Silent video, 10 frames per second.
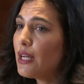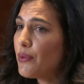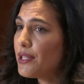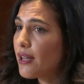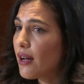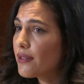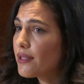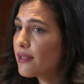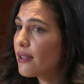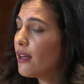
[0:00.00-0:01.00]

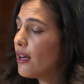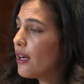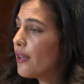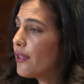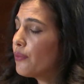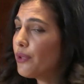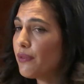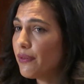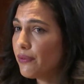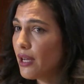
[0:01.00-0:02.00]
results that we've